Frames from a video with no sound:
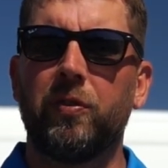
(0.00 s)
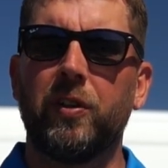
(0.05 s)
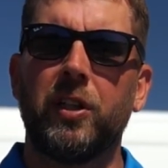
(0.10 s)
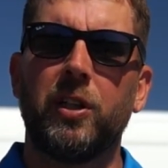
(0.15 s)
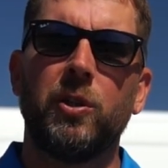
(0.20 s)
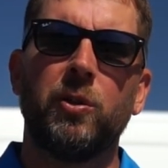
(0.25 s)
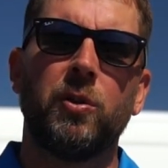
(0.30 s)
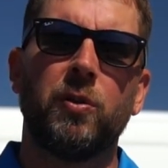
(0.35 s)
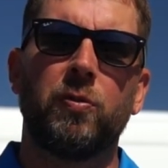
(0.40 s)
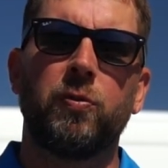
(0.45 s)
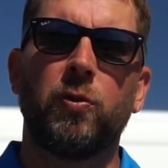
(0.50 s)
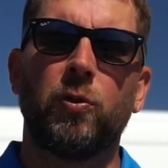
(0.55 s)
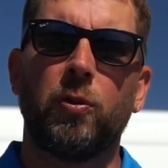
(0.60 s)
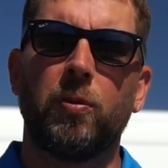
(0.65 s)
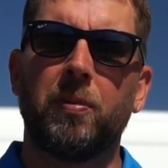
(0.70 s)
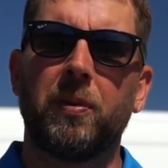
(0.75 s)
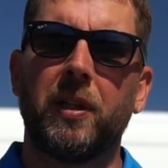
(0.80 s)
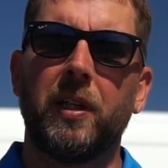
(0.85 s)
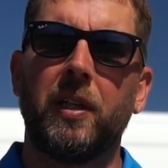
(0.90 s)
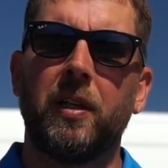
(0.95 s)
it
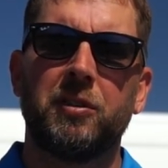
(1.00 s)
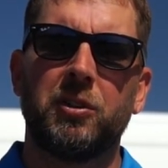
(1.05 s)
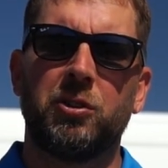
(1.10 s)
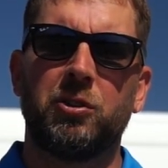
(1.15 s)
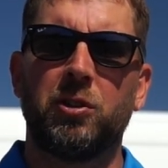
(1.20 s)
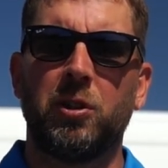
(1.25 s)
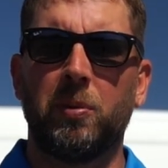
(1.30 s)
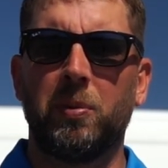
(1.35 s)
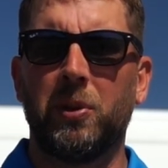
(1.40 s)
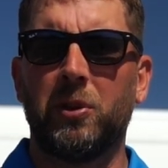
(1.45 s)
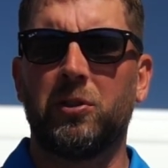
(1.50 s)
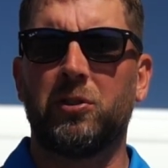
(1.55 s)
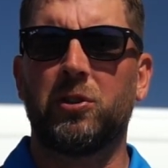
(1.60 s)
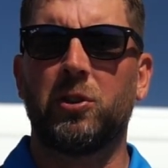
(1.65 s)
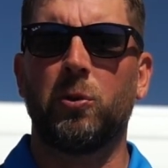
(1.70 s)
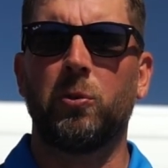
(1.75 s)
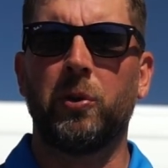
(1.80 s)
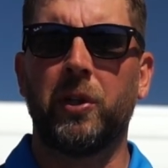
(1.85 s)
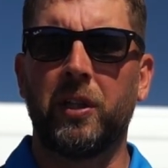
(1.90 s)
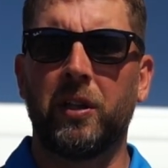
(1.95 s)
uniformly distributes
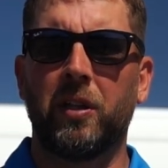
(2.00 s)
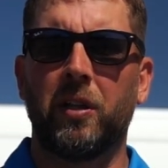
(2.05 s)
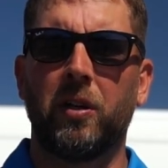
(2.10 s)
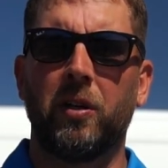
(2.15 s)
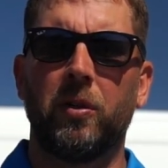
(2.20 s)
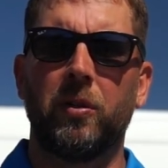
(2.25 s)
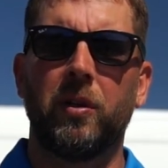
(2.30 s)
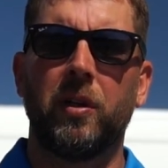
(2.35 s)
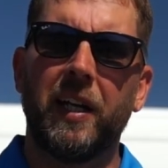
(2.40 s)
the wind load